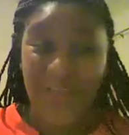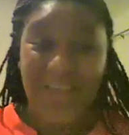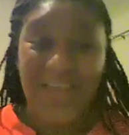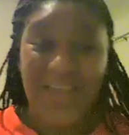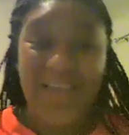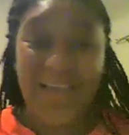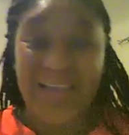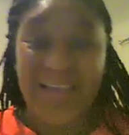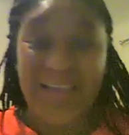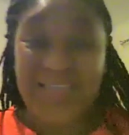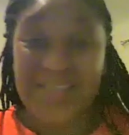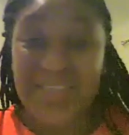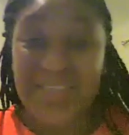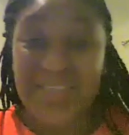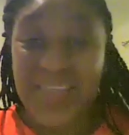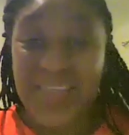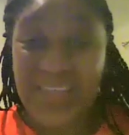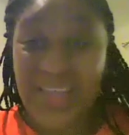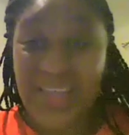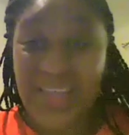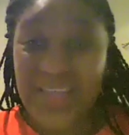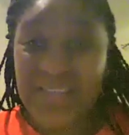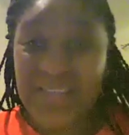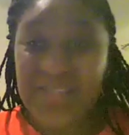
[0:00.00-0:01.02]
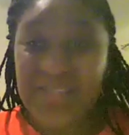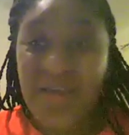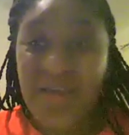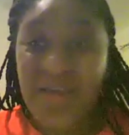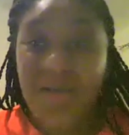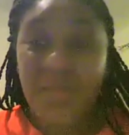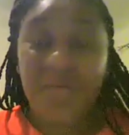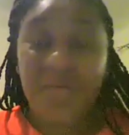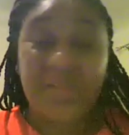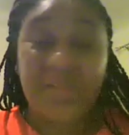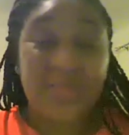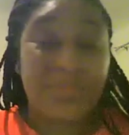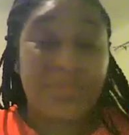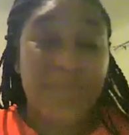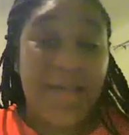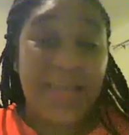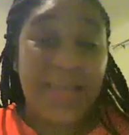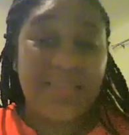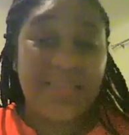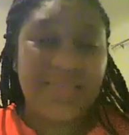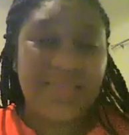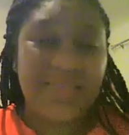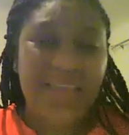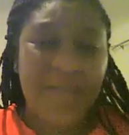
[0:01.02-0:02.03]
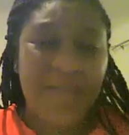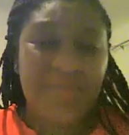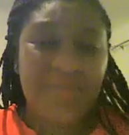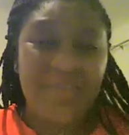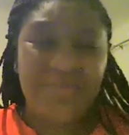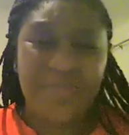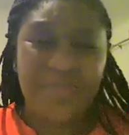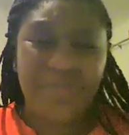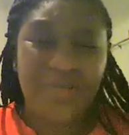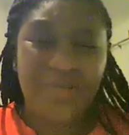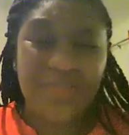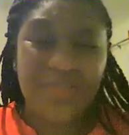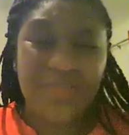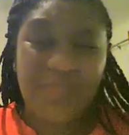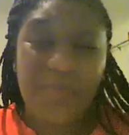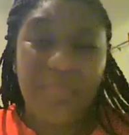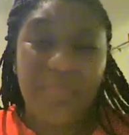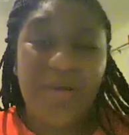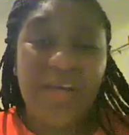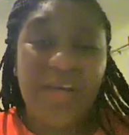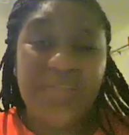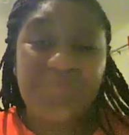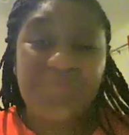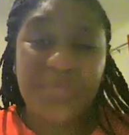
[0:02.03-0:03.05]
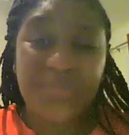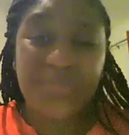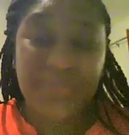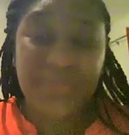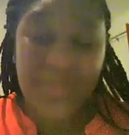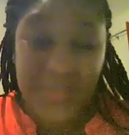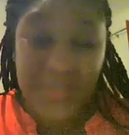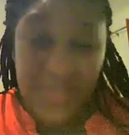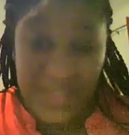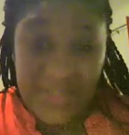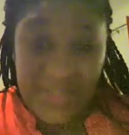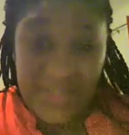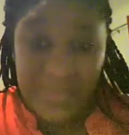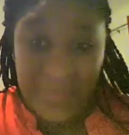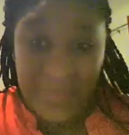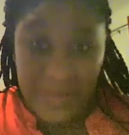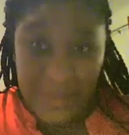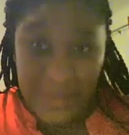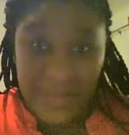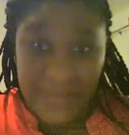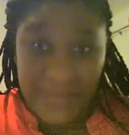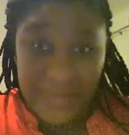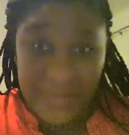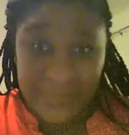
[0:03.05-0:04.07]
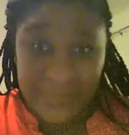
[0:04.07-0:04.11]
I said, yeah. But by this time, even though my passport was expired.